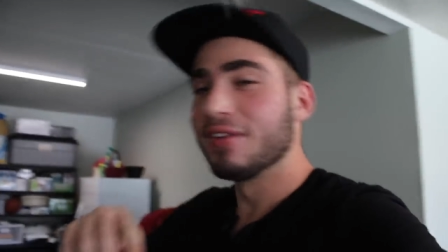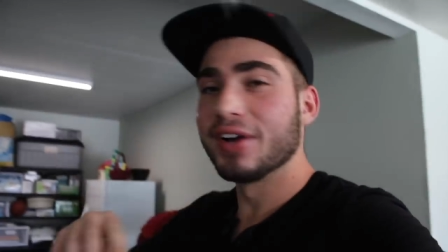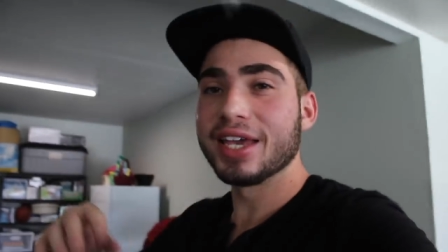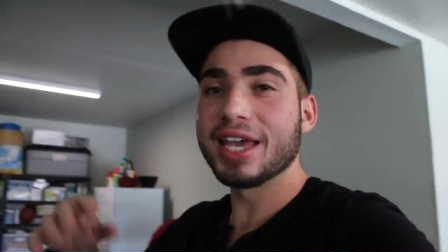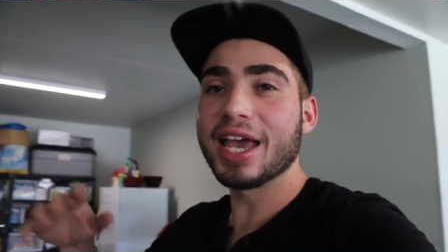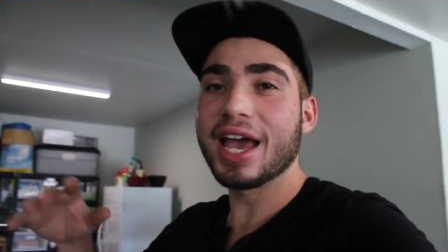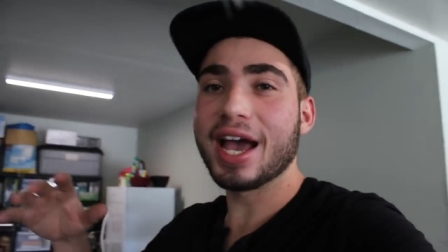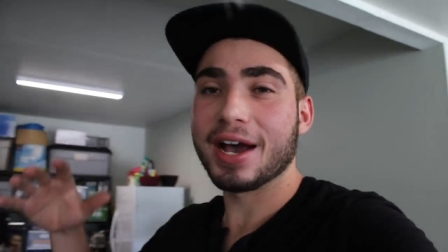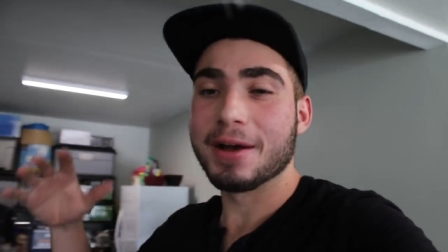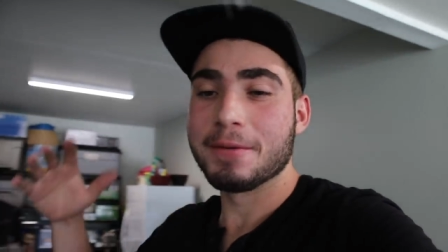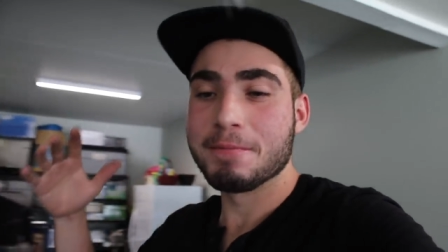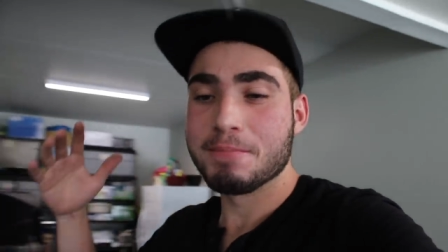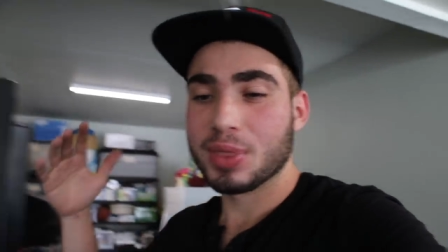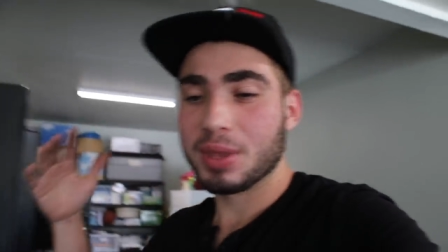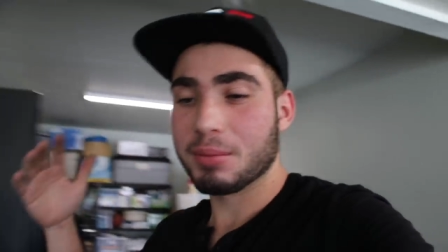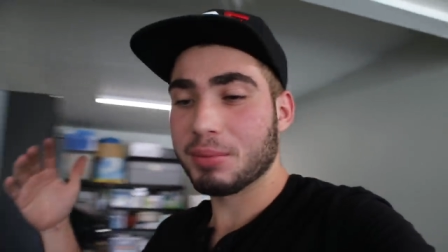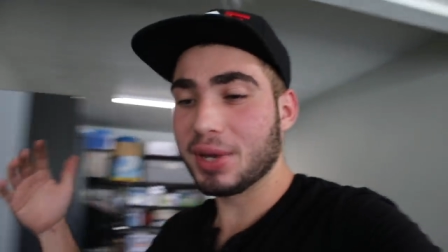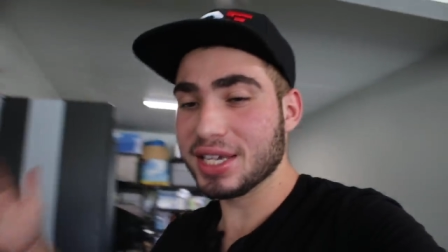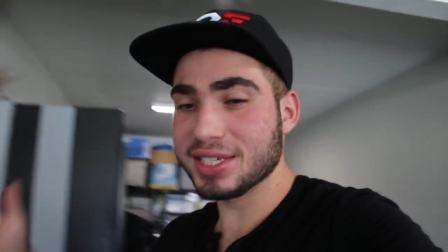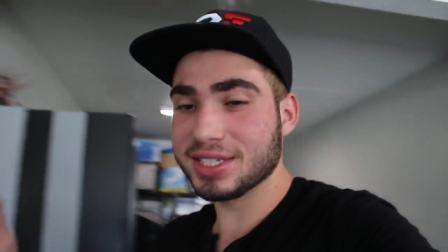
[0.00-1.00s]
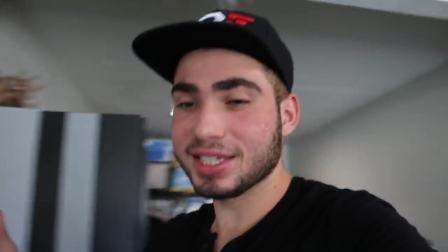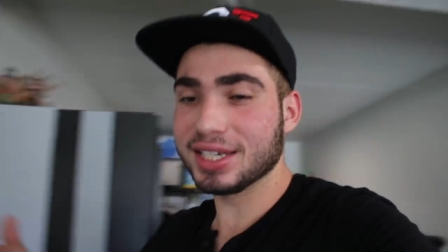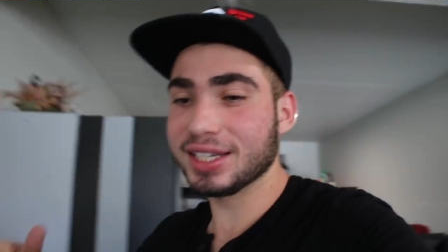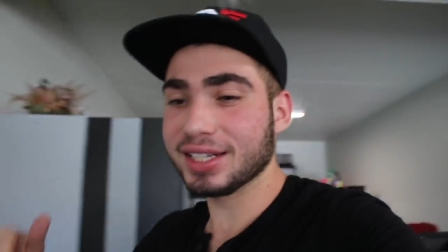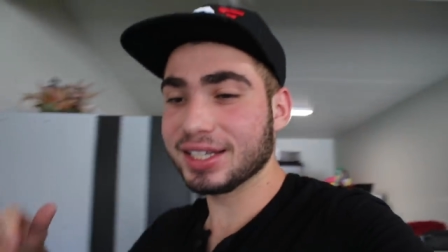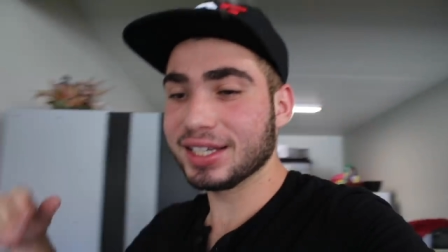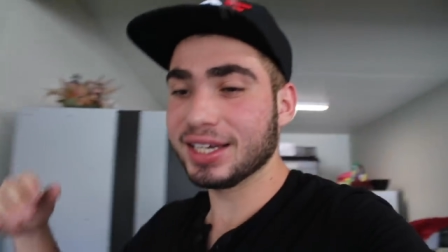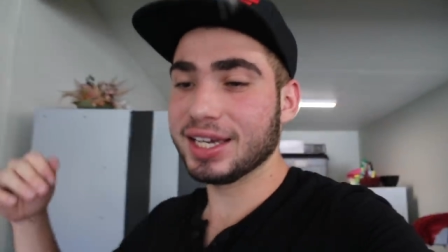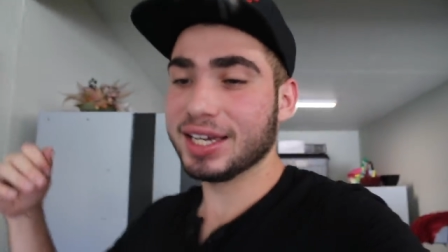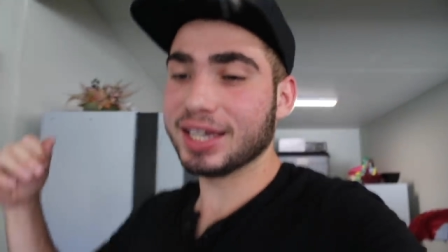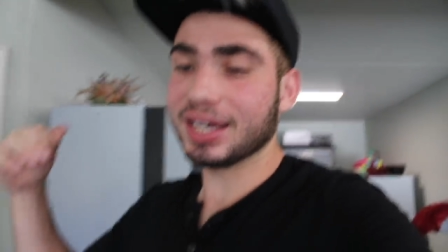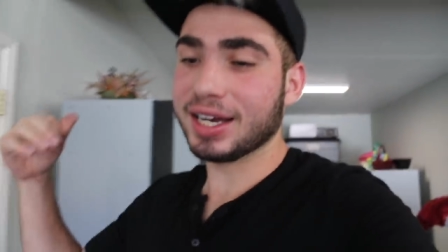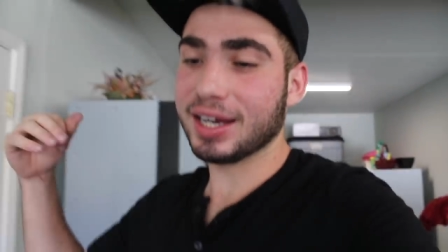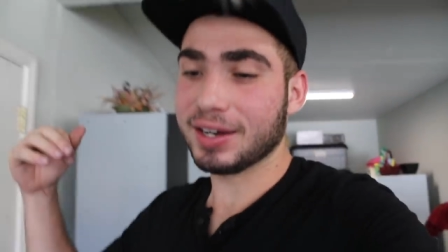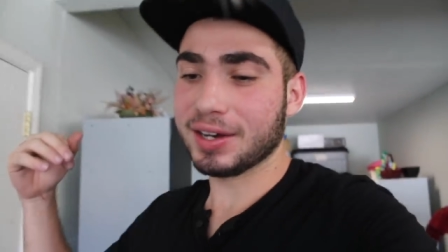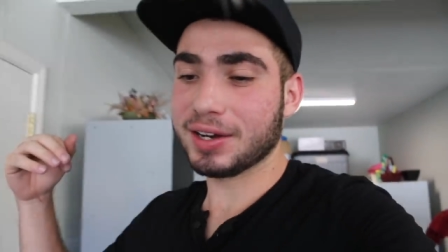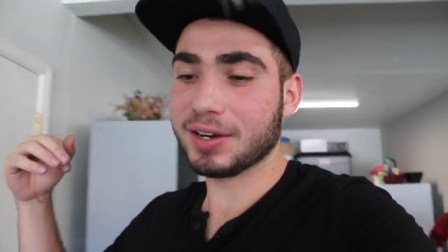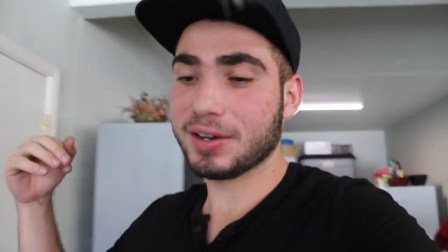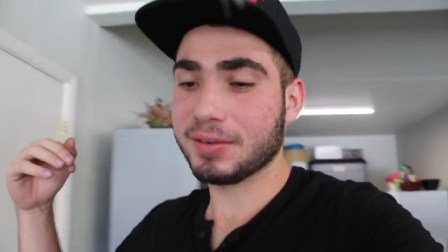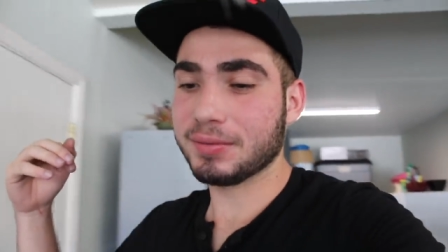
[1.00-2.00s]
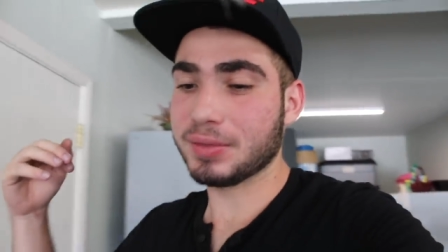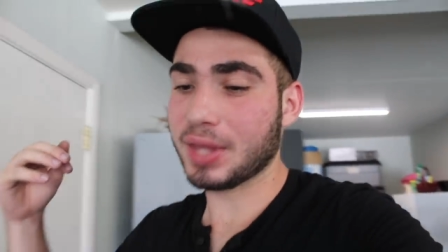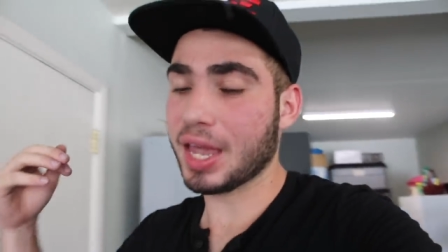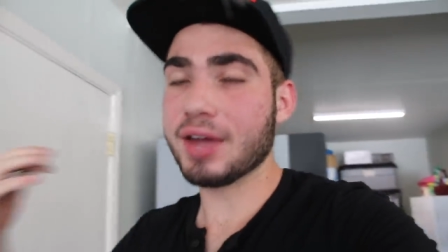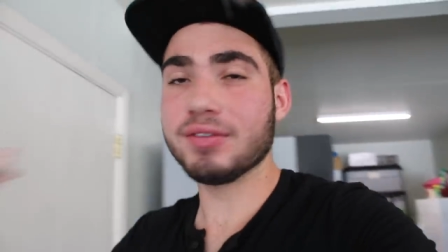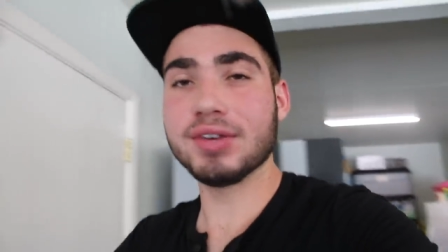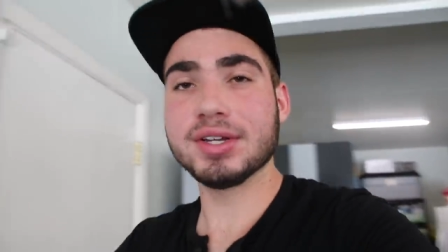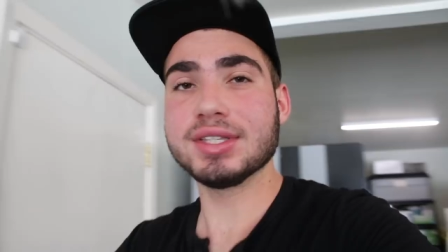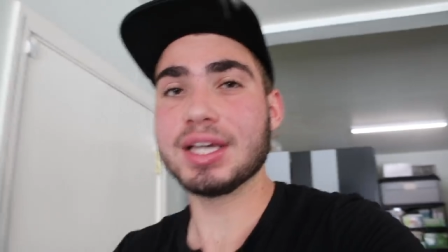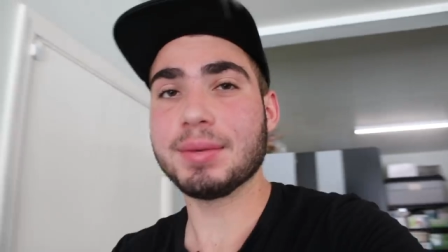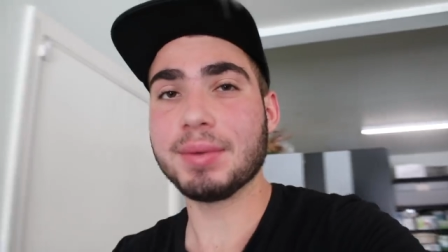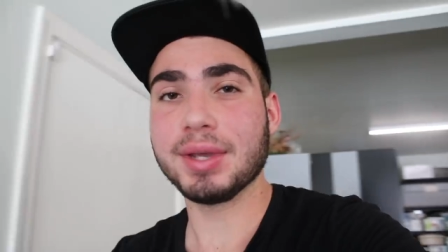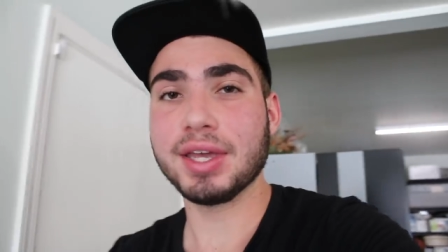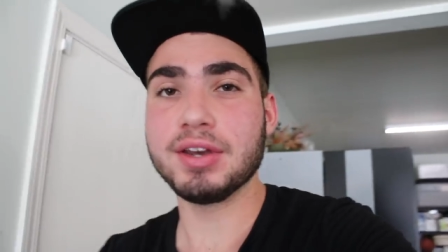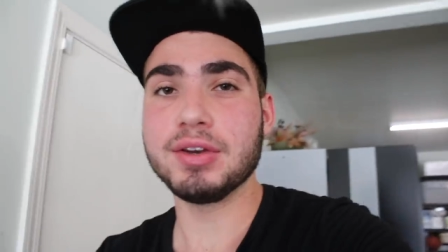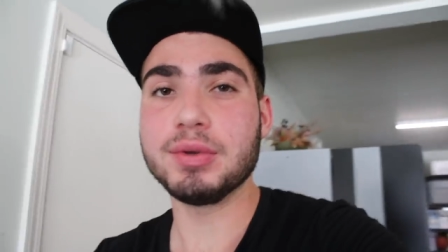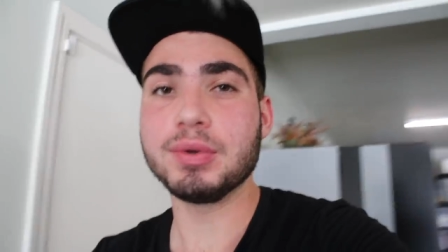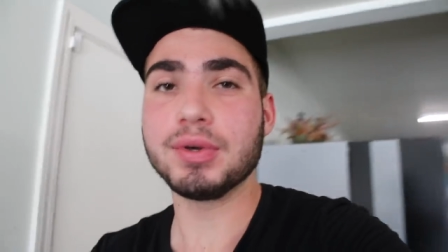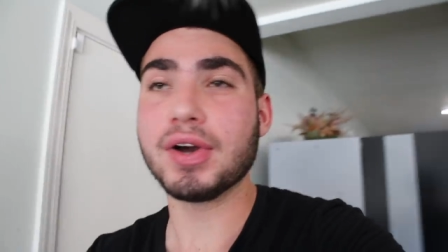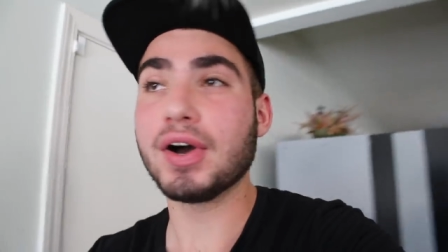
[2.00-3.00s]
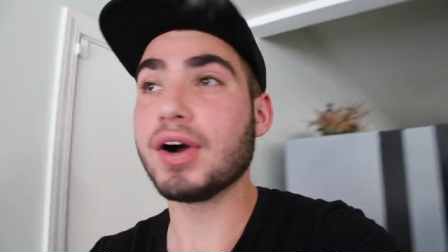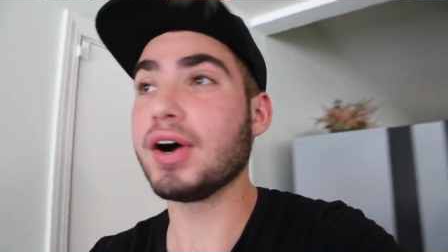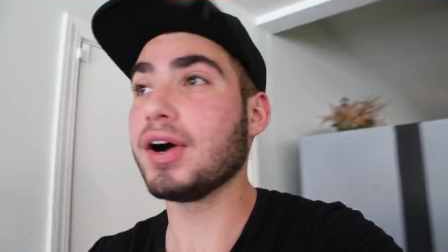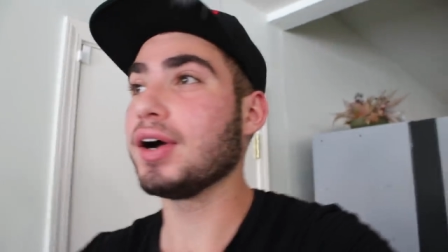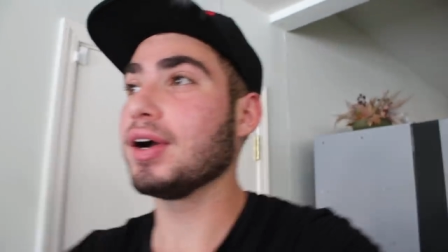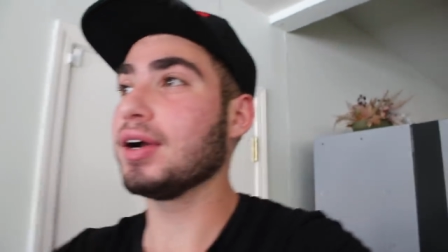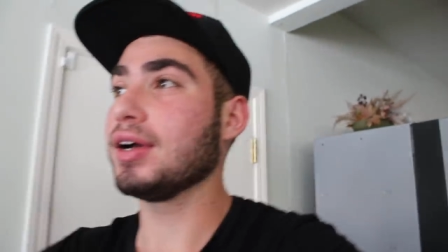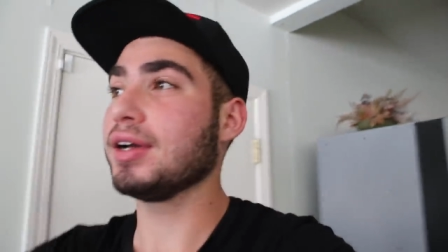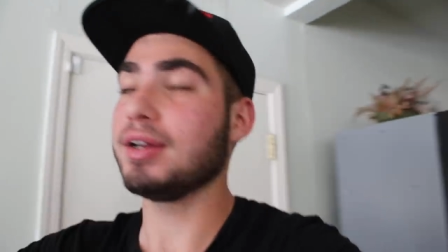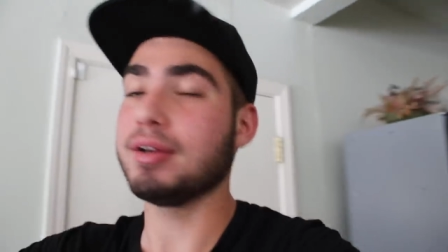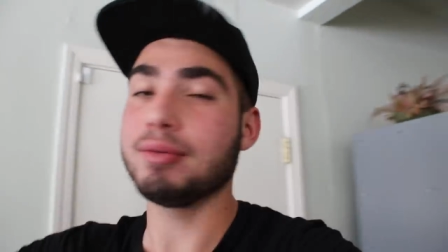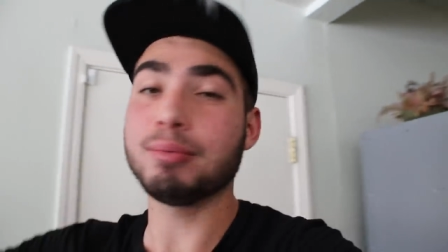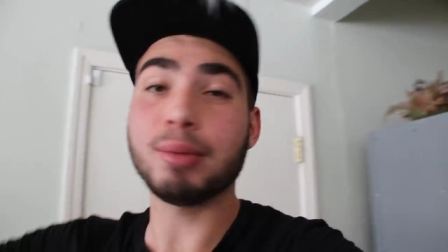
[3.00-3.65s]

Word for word: but, yeah, basically, um, every time I get a new car,